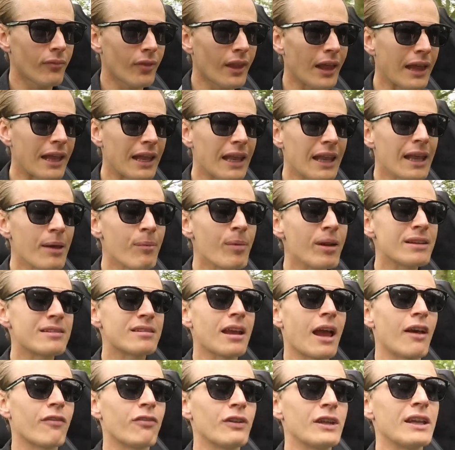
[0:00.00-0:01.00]
limits
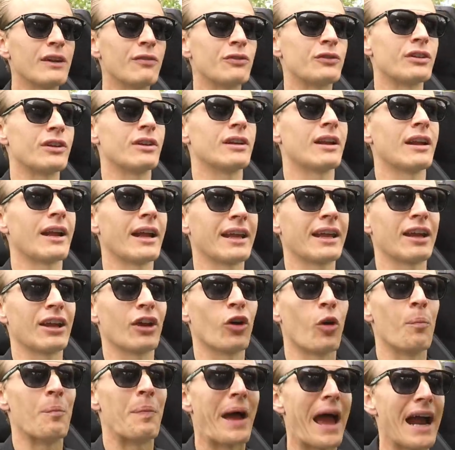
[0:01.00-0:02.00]
have lifted and I can
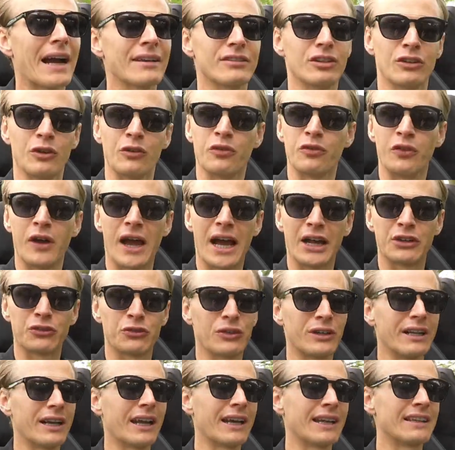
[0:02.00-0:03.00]
go back to the
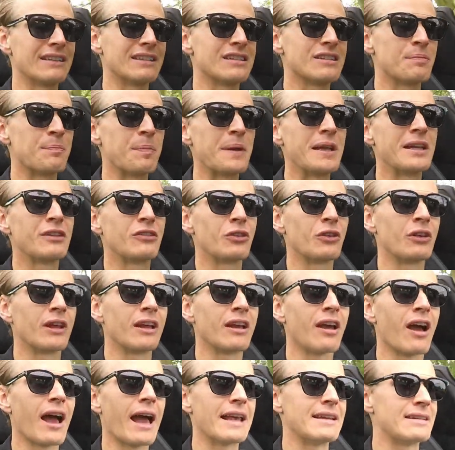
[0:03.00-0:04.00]
factory and I can speak to the
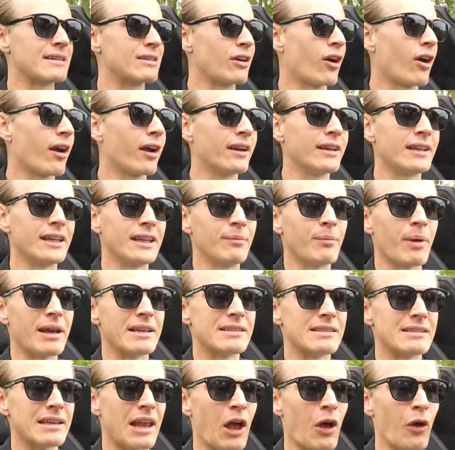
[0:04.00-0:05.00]
guys at R&D
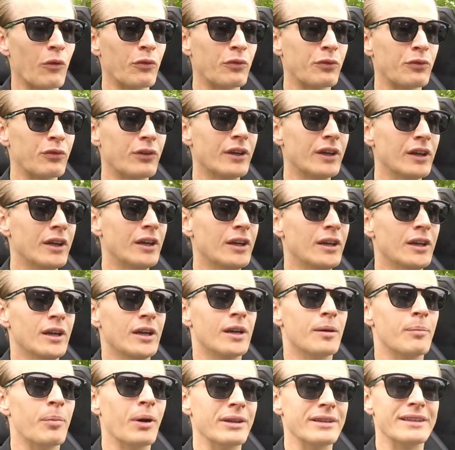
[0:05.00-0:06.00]
myself.
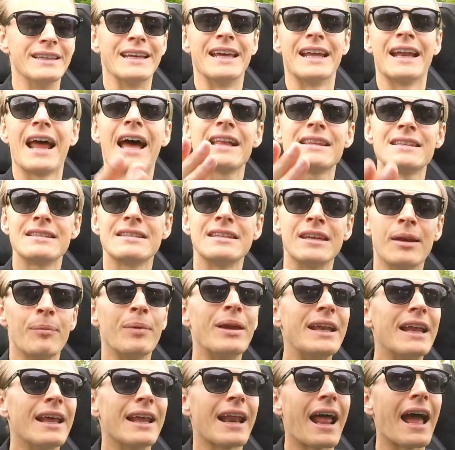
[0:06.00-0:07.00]
But grazie
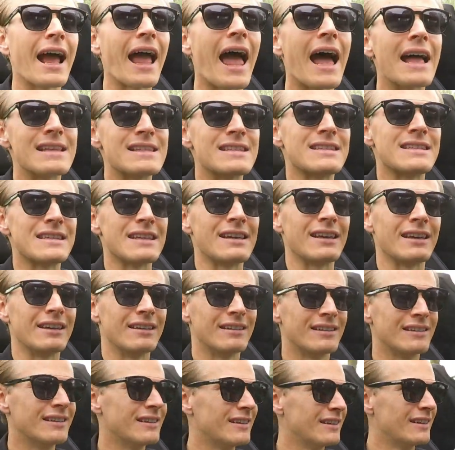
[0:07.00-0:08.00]
mille ragazzi
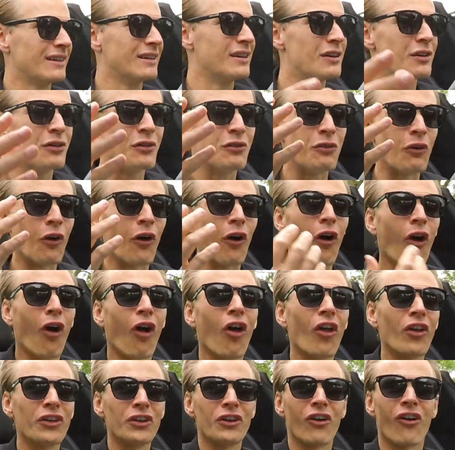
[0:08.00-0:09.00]
for
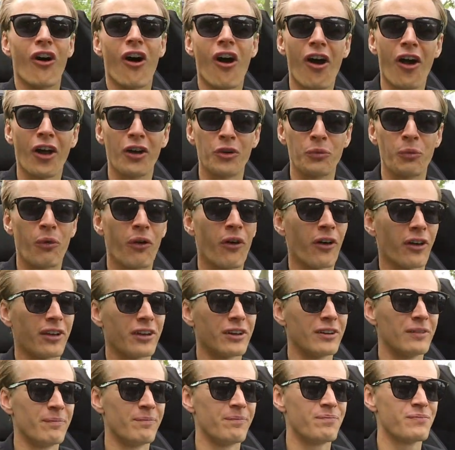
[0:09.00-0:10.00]
all your hard work
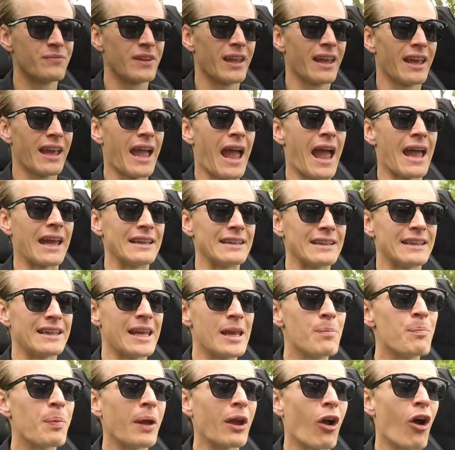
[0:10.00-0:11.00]
and
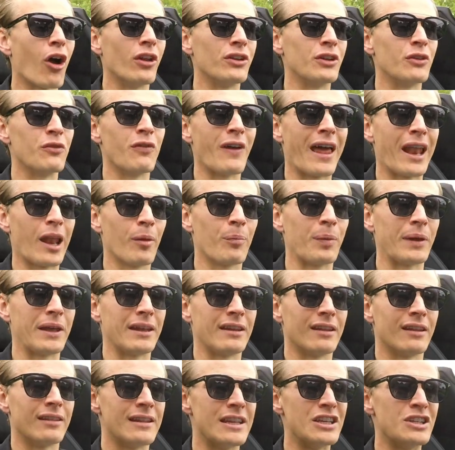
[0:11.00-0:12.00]
keeping on
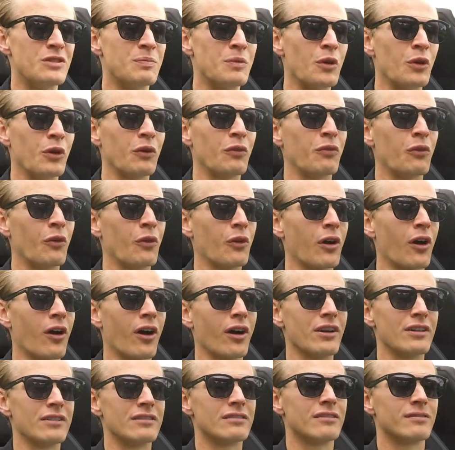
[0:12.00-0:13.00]
developing these beautiful
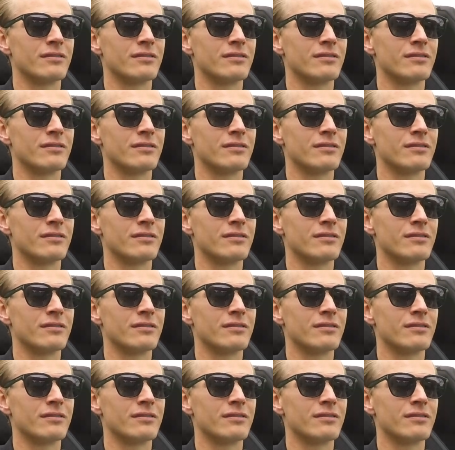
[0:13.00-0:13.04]
cars.